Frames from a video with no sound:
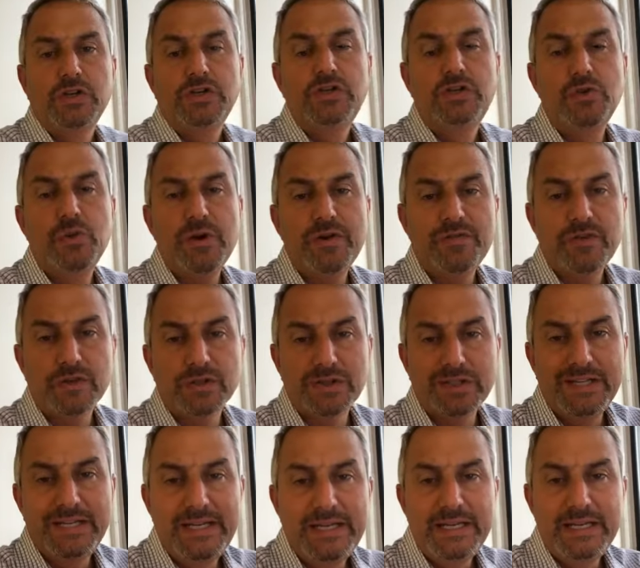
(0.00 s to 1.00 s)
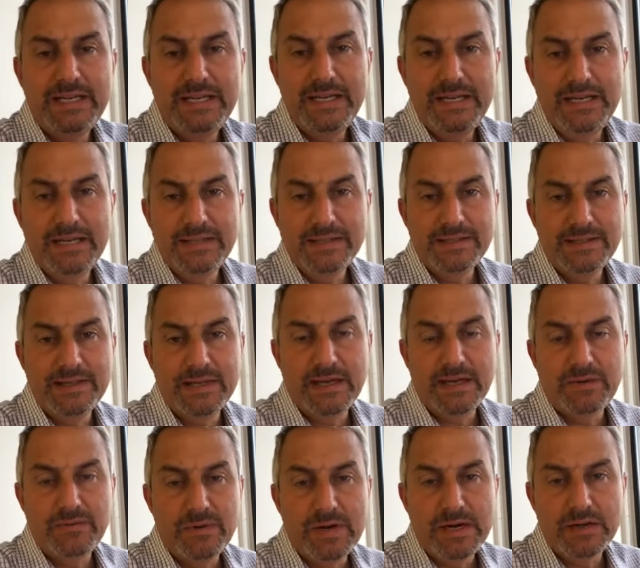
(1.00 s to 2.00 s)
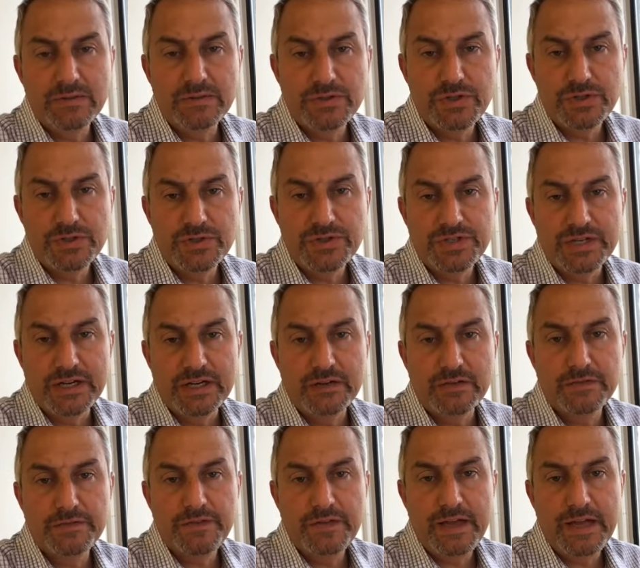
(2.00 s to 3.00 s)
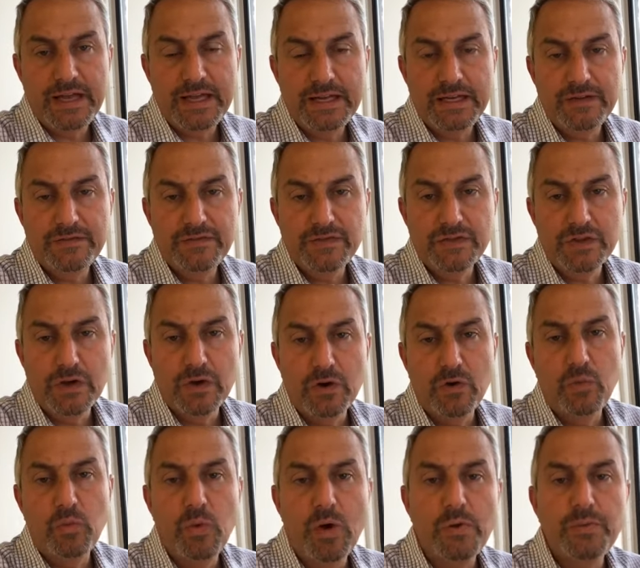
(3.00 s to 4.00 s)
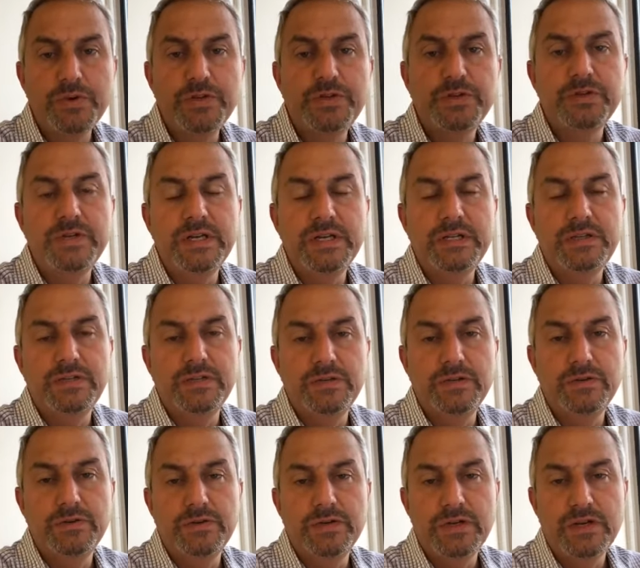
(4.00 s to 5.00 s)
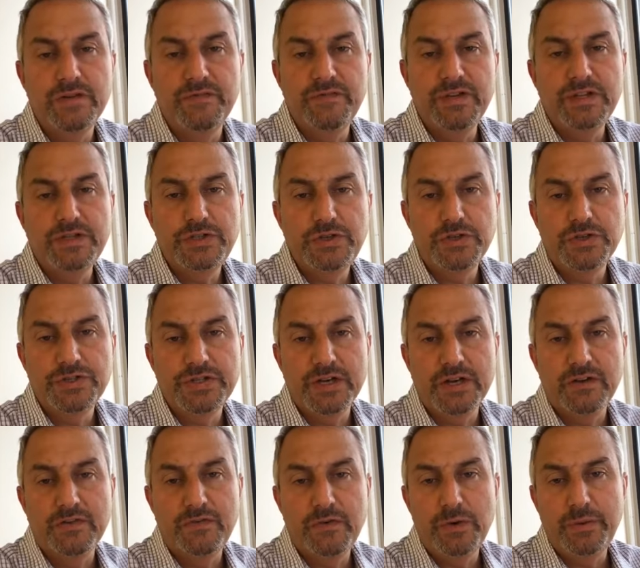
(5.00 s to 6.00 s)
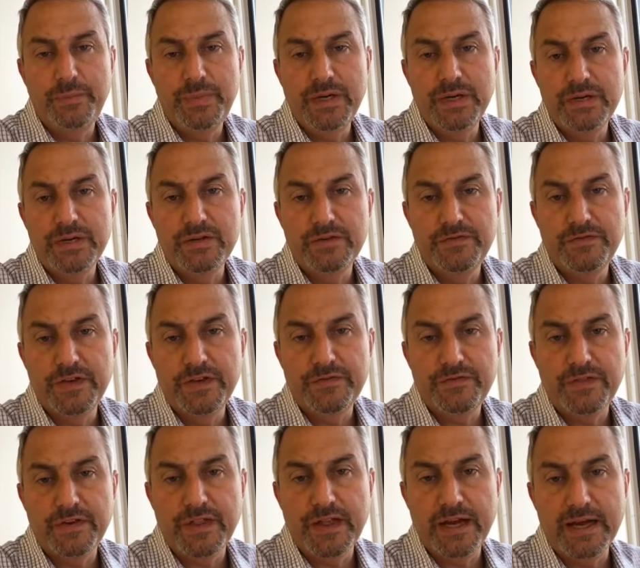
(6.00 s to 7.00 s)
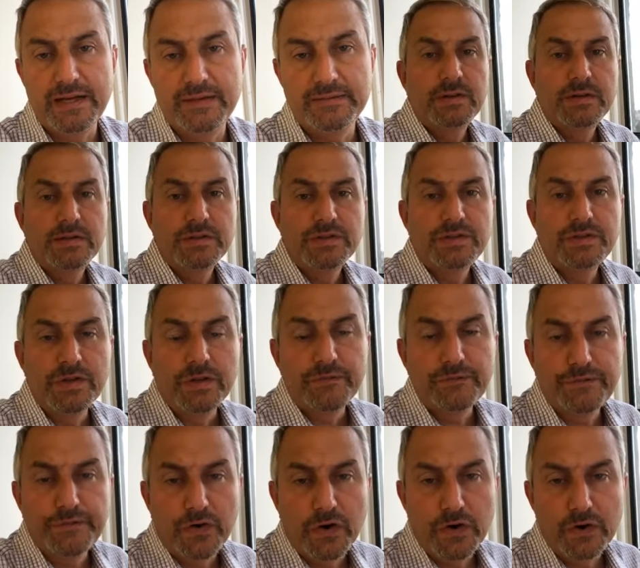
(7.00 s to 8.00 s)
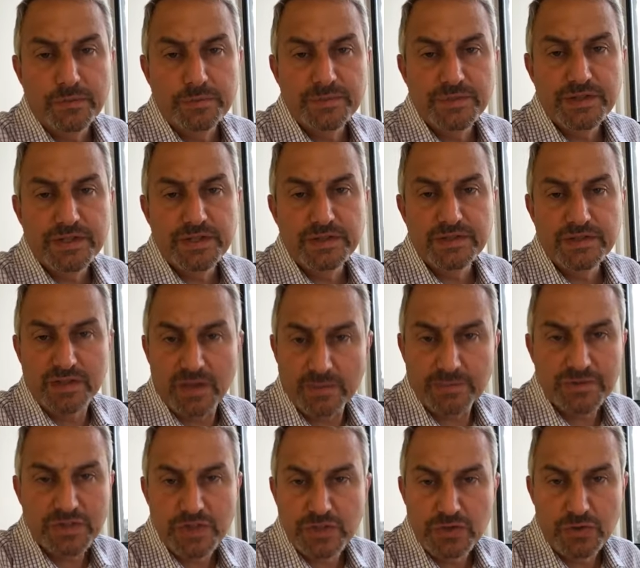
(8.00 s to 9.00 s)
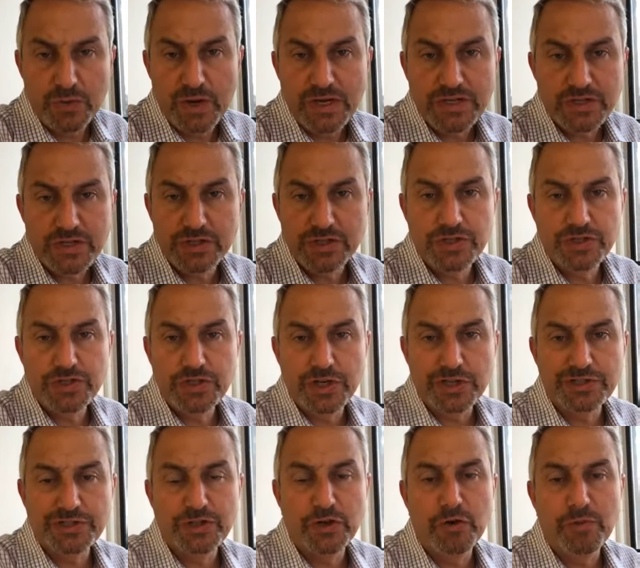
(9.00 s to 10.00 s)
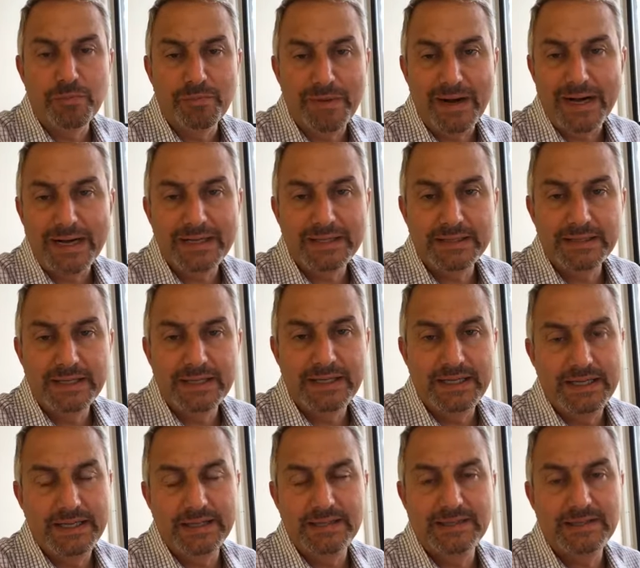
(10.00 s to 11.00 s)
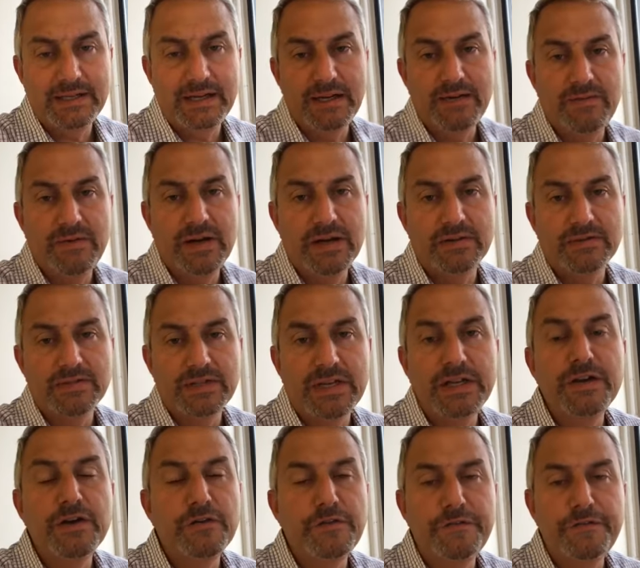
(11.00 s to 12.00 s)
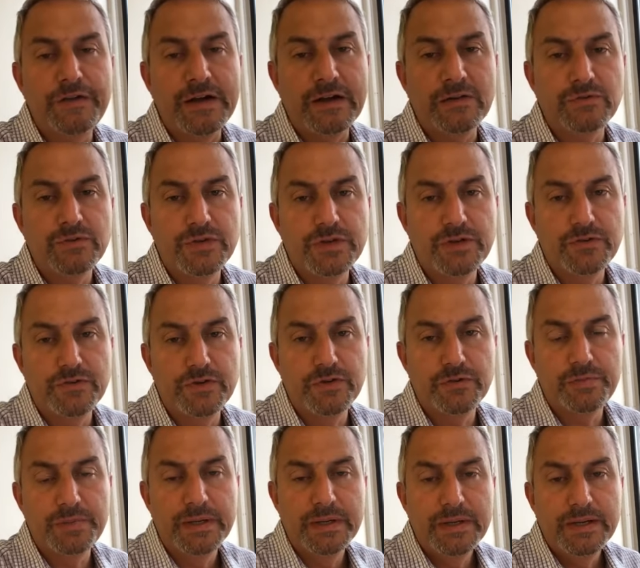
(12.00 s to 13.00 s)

Do you ever lead inside rounds yourself? And if so, what would you need to do to convince yourself would be a good fit for that? Some firms in some situations just don't mind leading inside rounds. I know Foundry Group